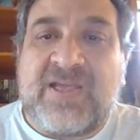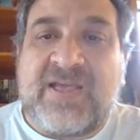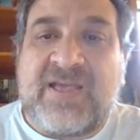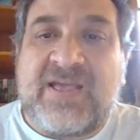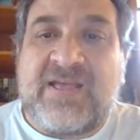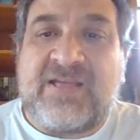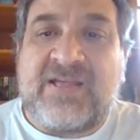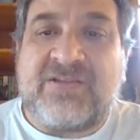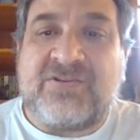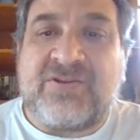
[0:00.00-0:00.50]

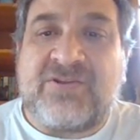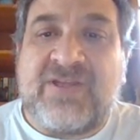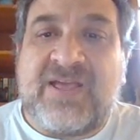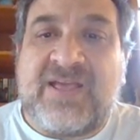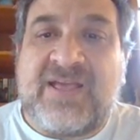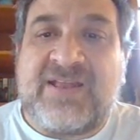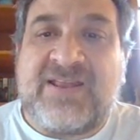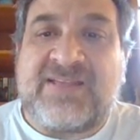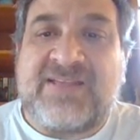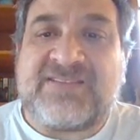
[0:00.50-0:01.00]

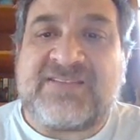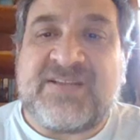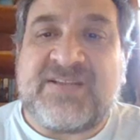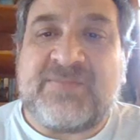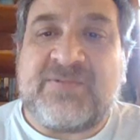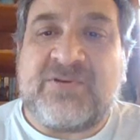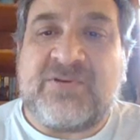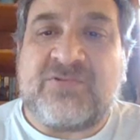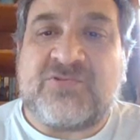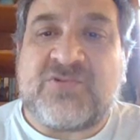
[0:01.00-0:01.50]

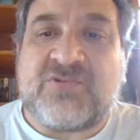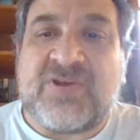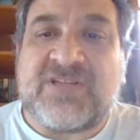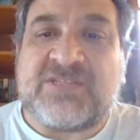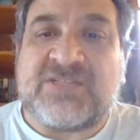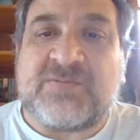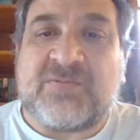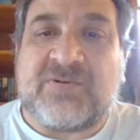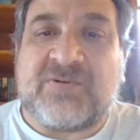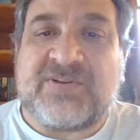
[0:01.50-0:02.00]
NSW
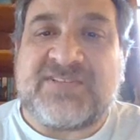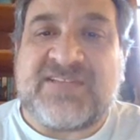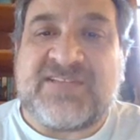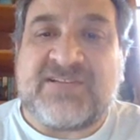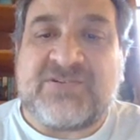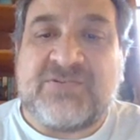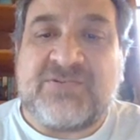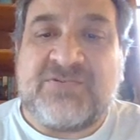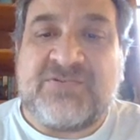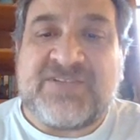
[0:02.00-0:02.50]
Transport, is
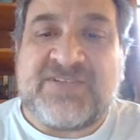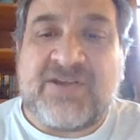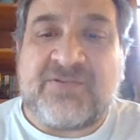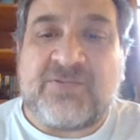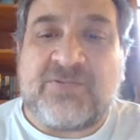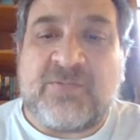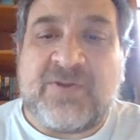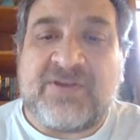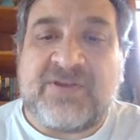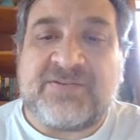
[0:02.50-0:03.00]
that New
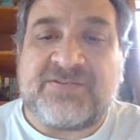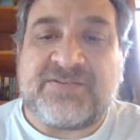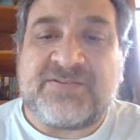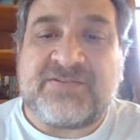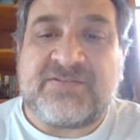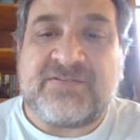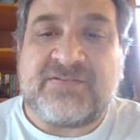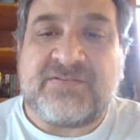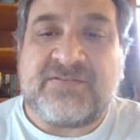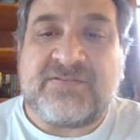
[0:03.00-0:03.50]
South Wales?